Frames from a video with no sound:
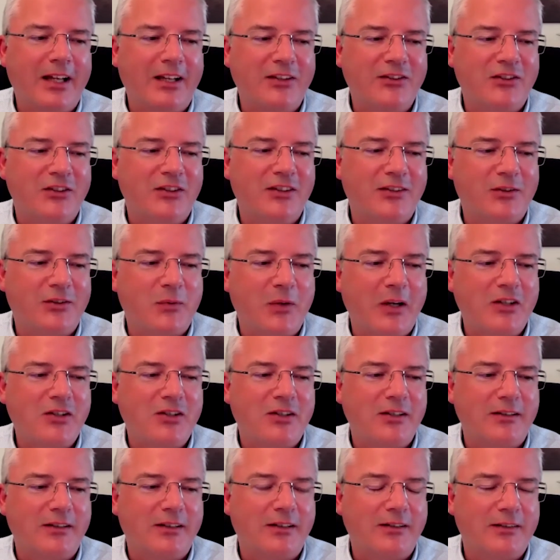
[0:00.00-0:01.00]
answer this
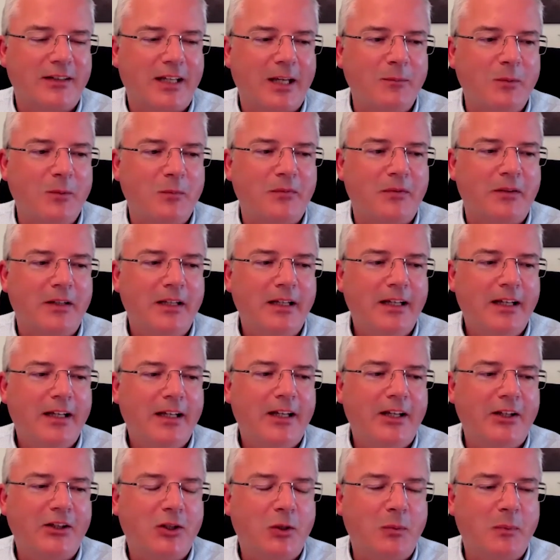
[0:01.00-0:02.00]
question because it came up
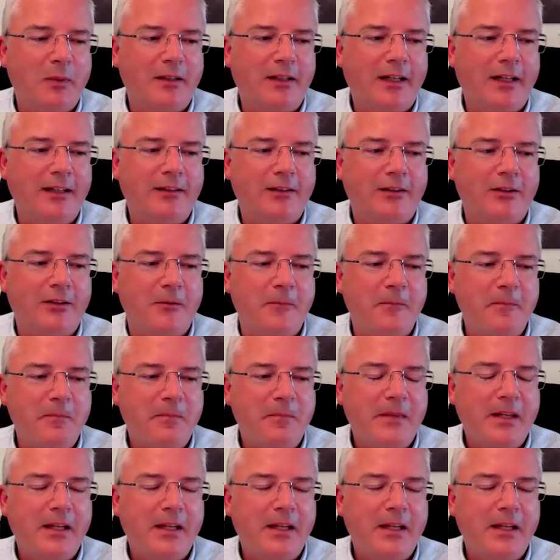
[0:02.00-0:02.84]
a couple of days ago.